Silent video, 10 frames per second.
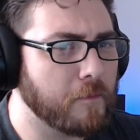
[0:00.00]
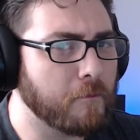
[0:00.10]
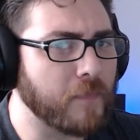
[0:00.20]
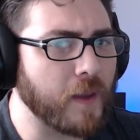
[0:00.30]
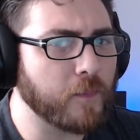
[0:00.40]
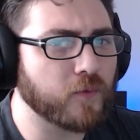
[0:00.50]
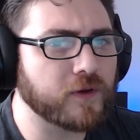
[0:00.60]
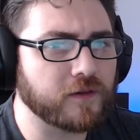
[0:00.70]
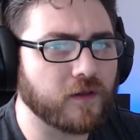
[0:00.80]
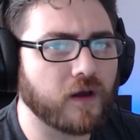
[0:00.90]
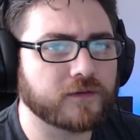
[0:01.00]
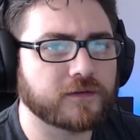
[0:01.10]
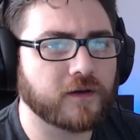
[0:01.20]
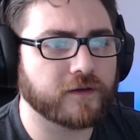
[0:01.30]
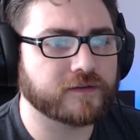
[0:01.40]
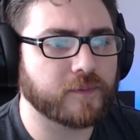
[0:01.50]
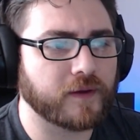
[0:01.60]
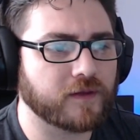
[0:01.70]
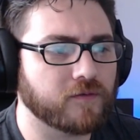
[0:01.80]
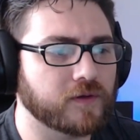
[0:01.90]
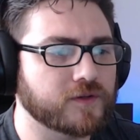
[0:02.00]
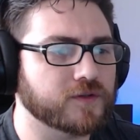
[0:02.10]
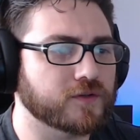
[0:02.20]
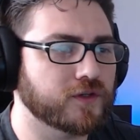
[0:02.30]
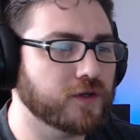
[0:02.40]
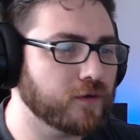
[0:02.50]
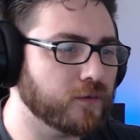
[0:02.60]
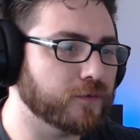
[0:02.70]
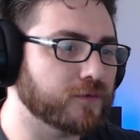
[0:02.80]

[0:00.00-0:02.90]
Memory loss caused by the creature too.